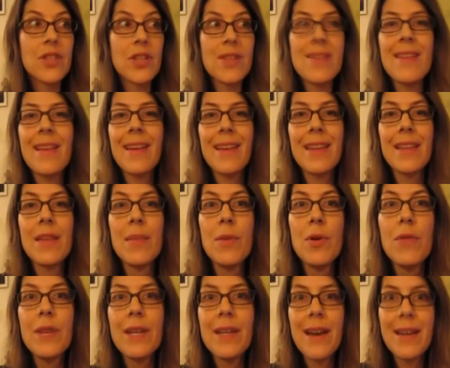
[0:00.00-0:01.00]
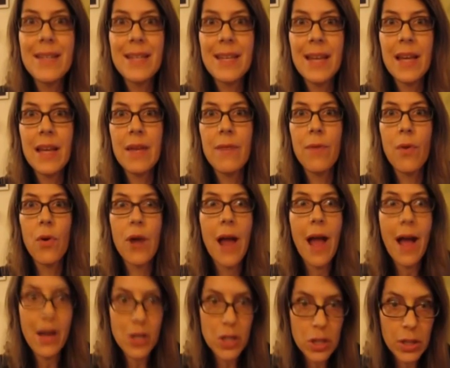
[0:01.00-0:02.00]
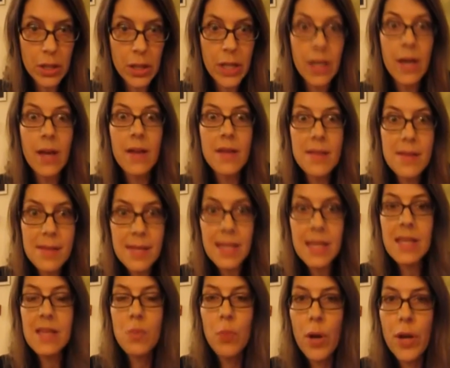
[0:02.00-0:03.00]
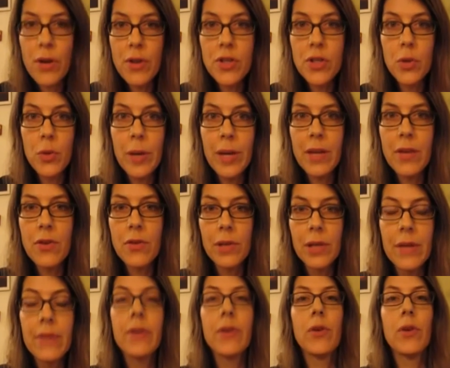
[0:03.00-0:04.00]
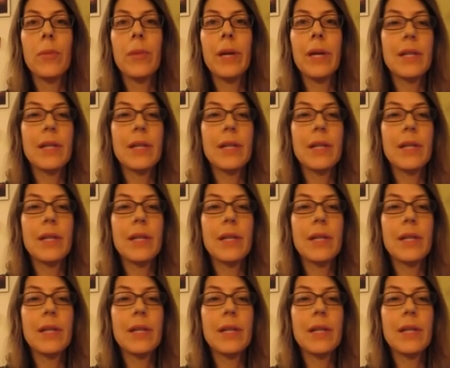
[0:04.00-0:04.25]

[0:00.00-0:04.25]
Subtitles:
just like in the movie 1984, it actually sees what you're doing in your living room.